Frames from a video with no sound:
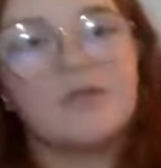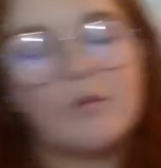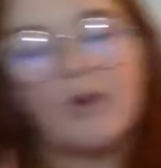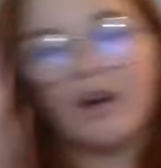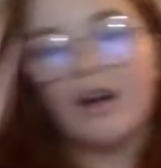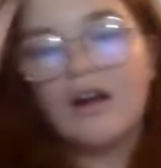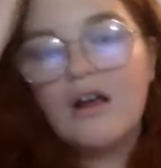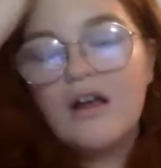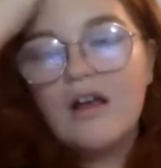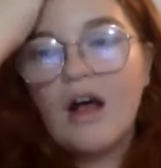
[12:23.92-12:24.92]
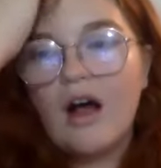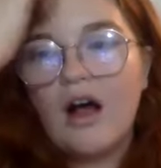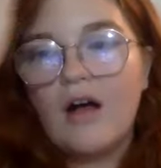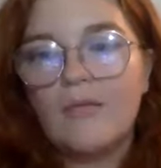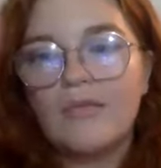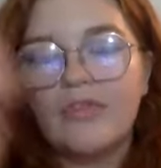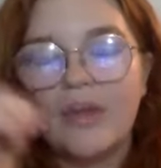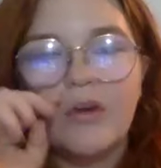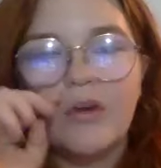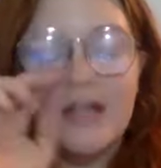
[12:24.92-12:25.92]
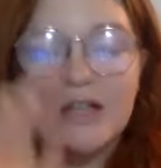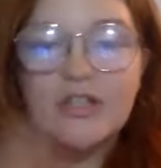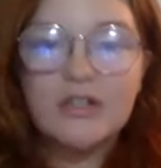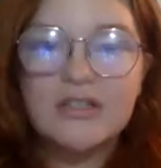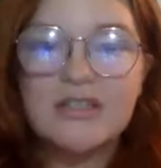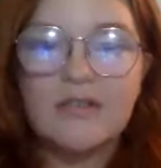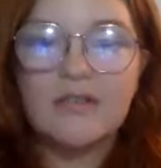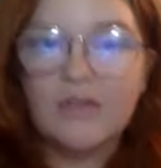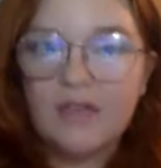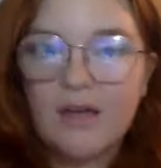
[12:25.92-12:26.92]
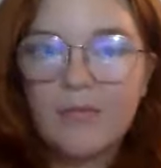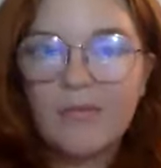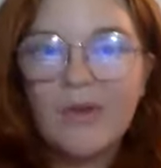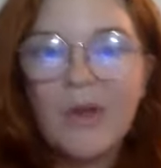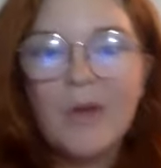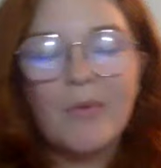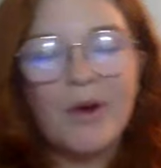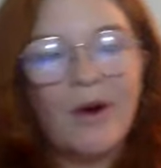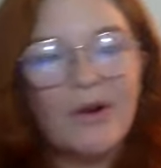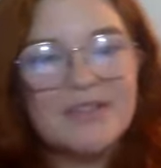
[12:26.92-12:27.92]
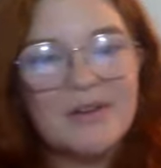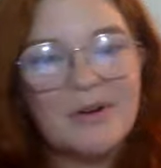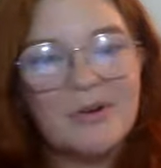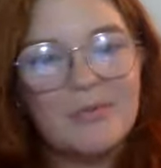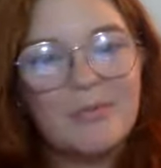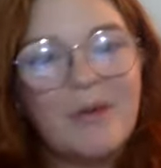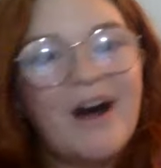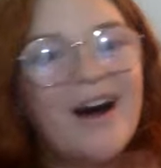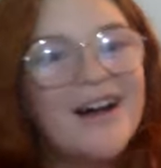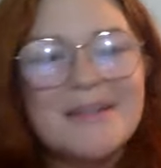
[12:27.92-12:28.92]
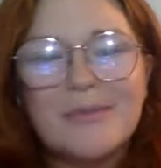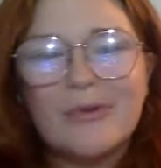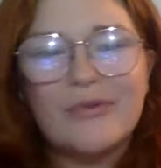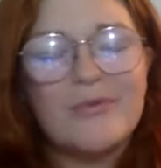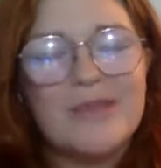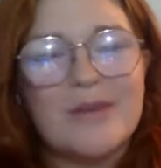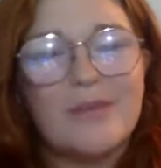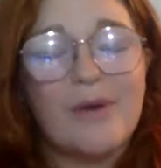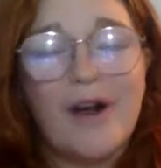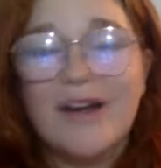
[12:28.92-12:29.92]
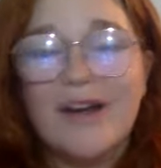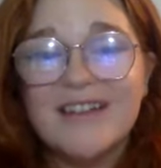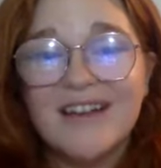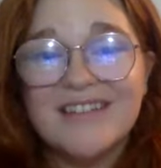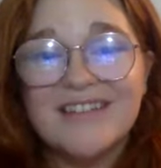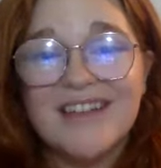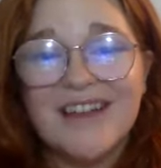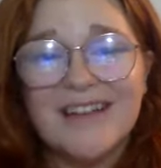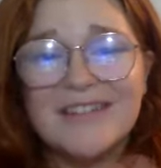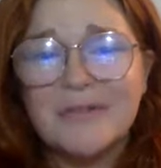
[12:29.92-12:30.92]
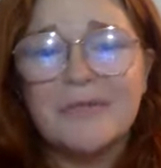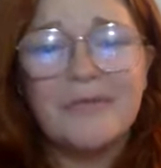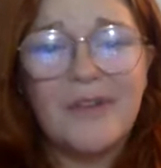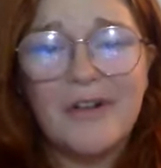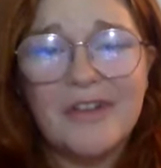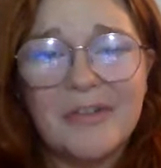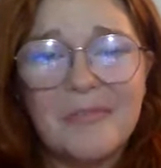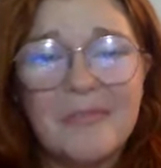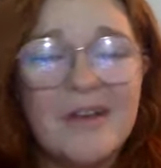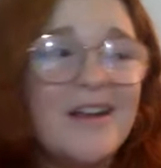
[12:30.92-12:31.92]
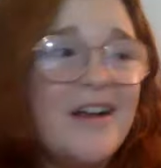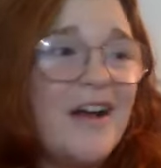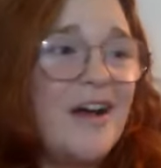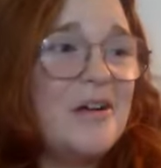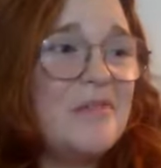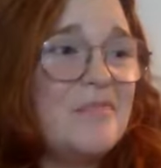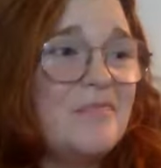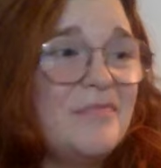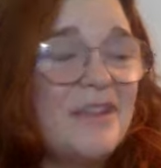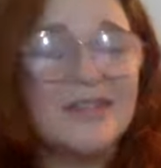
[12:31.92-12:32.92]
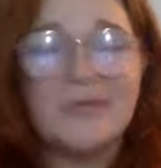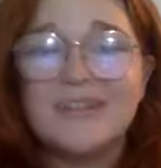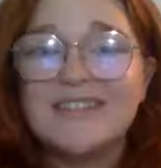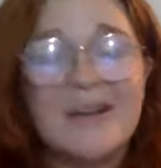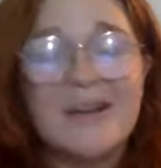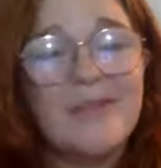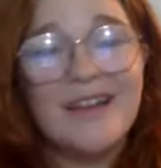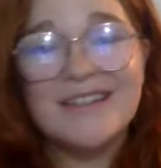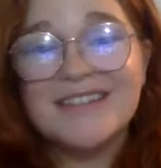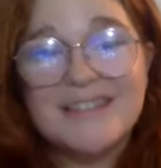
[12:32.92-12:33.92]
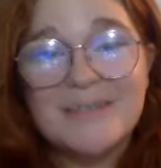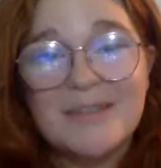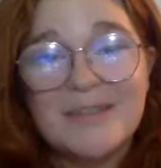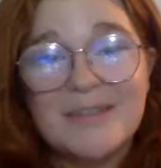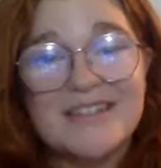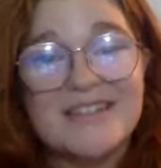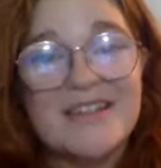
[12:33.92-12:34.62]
where they were, that were interesting for them, but also possible for me to process at a certain volume. And there were some assessments